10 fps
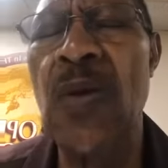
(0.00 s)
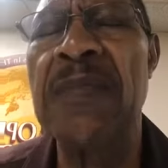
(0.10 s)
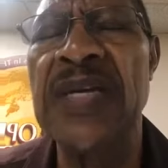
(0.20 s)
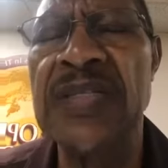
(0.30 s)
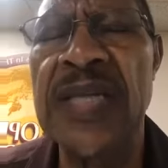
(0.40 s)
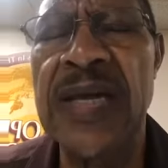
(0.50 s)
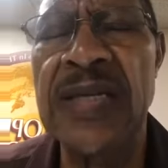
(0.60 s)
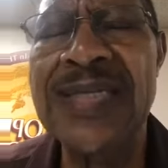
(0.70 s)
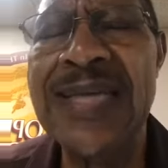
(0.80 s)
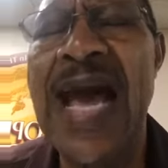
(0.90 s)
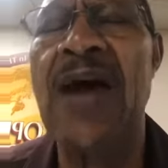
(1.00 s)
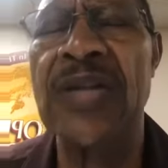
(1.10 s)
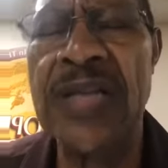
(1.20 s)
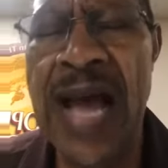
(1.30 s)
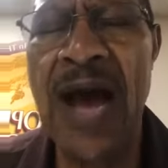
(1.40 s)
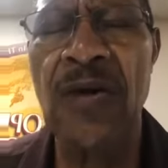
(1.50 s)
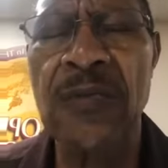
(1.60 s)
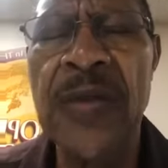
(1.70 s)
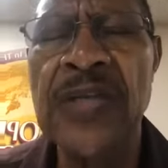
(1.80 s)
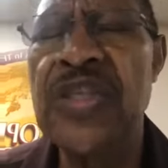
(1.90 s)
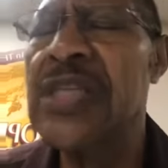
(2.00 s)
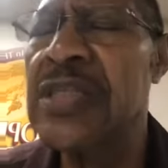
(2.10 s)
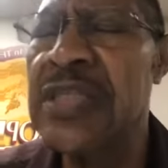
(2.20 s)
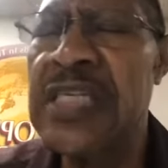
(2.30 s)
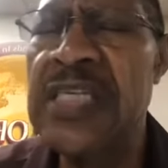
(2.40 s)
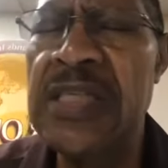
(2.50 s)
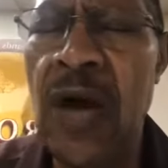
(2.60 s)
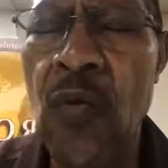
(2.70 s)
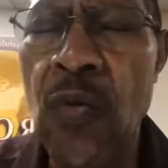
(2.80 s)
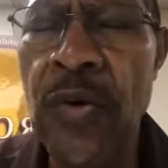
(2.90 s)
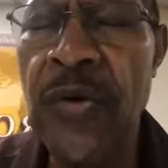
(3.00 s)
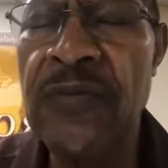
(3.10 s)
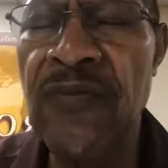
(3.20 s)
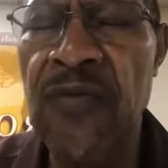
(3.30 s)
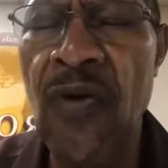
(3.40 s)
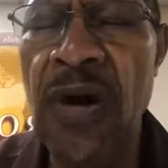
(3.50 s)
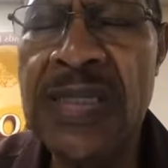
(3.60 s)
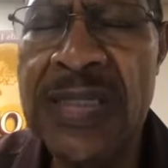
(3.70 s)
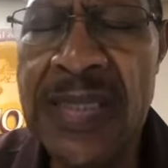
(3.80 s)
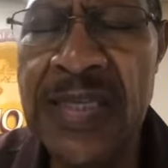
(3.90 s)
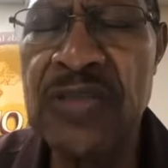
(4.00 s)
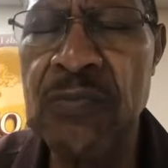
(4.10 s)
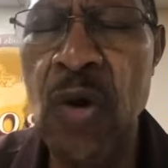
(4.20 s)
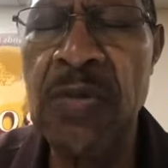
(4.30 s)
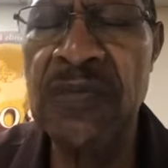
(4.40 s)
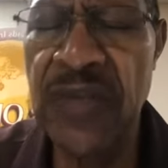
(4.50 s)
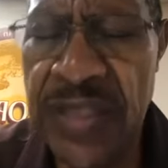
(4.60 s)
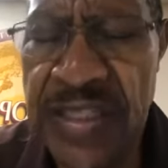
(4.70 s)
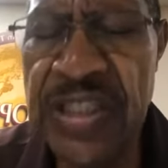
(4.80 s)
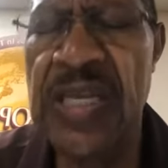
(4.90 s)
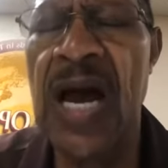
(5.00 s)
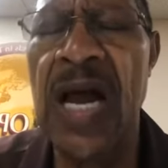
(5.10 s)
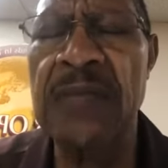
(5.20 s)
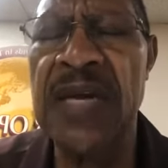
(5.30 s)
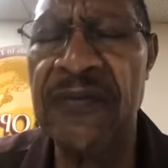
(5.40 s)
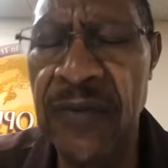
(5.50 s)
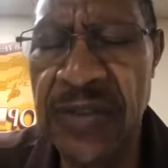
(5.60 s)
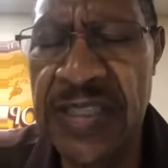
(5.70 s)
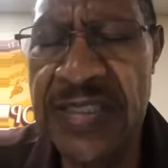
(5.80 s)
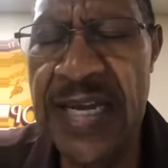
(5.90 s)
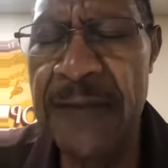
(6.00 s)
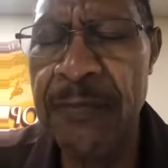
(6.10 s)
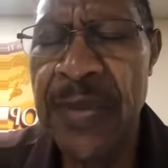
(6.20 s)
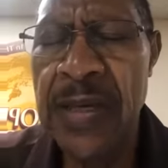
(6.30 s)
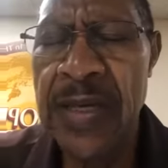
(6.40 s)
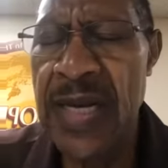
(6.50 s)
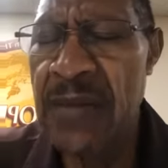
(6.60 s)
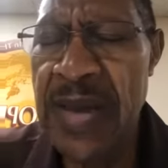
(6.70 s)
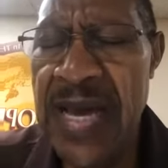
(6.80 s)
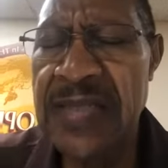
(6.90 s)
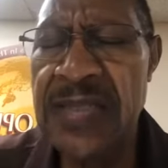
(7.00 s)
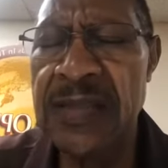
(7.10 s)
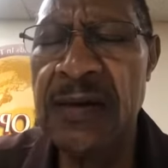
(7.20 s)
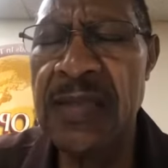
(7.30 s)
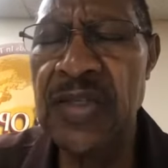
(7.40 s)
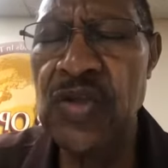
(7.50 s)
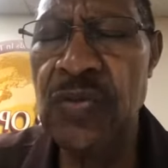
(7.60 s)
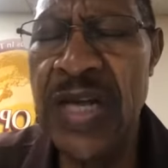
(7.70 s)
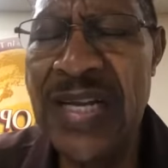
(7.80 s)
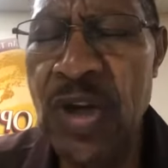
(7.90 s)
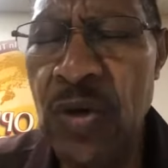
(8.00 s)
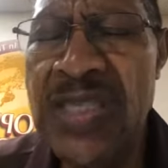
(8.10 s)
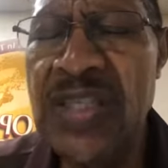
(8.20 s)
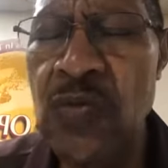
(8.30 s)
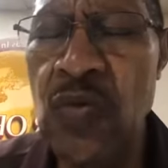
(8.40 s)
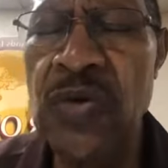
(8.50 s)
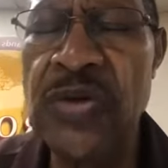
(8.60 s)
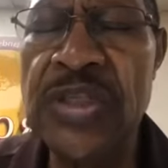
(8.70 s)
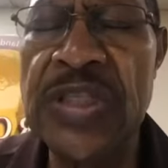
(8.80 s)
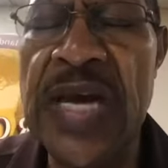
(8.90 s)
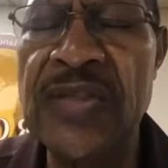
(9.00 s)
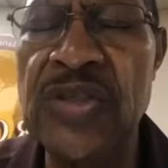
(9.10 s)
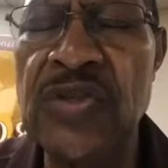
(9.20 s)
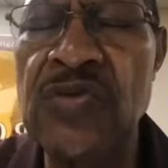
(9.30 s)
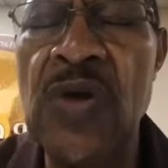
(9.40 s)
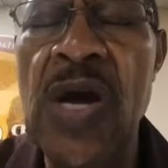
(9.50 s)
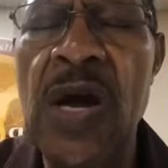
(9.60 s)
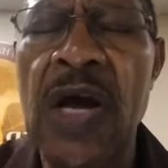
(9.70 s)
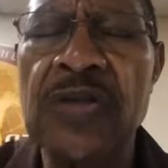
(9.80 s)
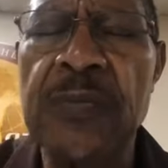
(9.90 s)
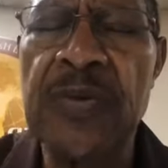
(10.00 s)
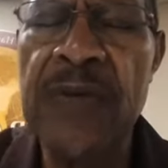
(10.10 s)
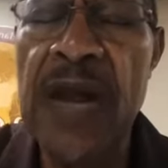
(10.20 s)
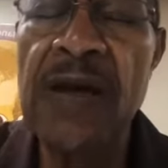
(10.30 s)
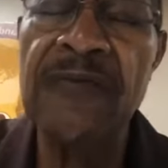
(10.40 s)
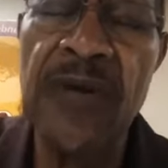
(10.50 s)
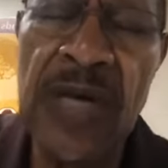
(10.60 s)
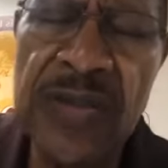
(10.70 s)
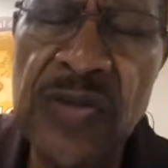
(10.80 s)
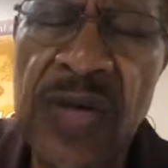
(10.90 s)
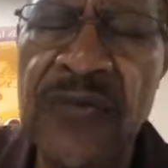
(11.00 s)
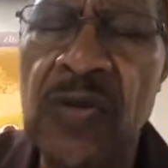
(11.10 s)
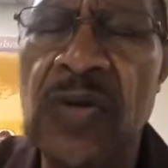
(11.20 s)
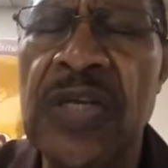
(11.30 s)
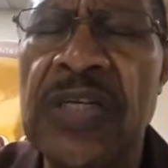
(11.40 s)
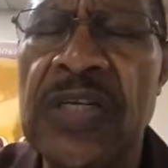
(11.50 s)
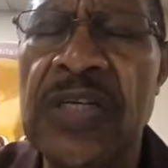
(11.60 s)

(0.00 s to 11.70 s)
women that are down and out, just need a word for this moment, for this time, and for today. And I'm asking, God, that you would anoint the words that you are preparing for us, you have told us,